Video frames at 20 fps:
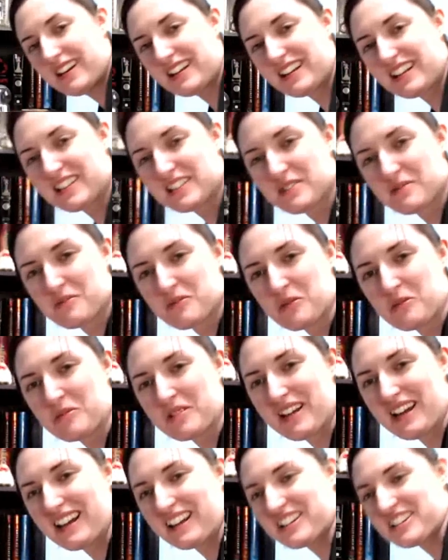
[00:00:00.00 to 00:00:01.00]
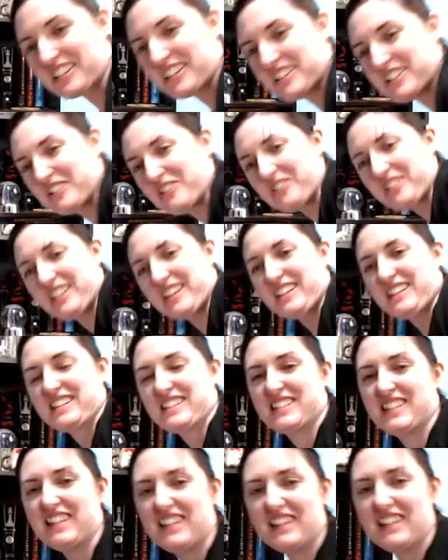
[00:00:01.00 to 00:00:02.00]
some room to actually do
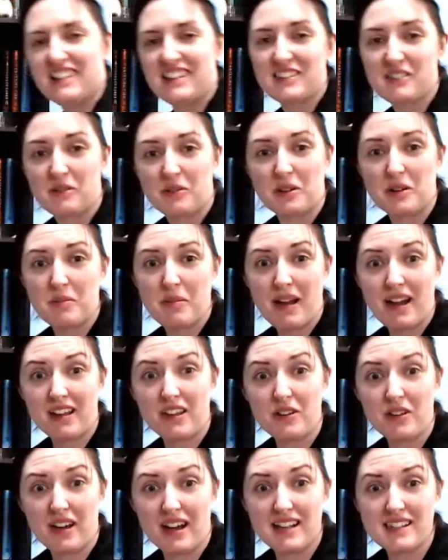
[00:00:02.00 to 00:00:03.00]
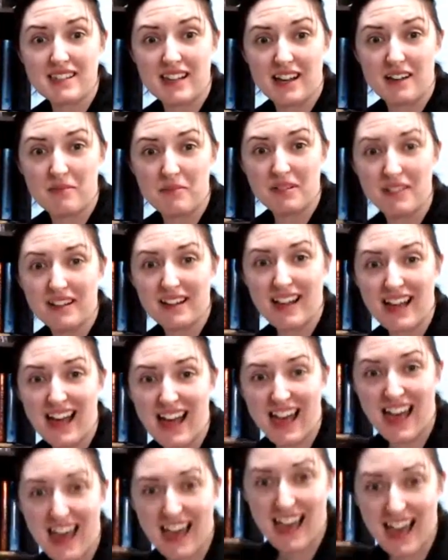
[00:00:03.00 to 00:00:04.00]
this. So I'm going to back you guys up.
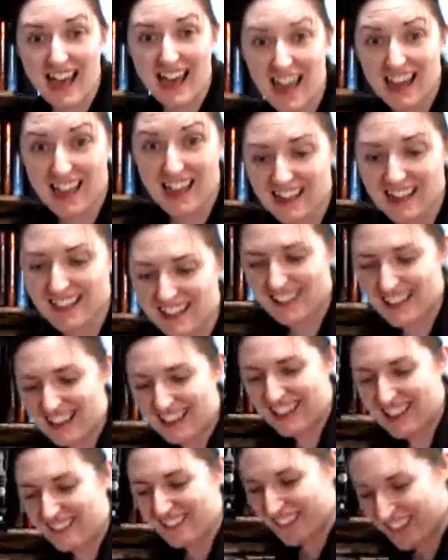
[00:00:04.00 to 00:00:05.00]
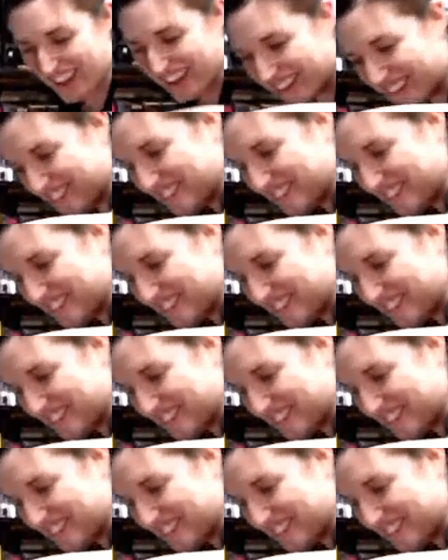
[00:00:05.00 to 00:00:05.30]
Ah, there we go.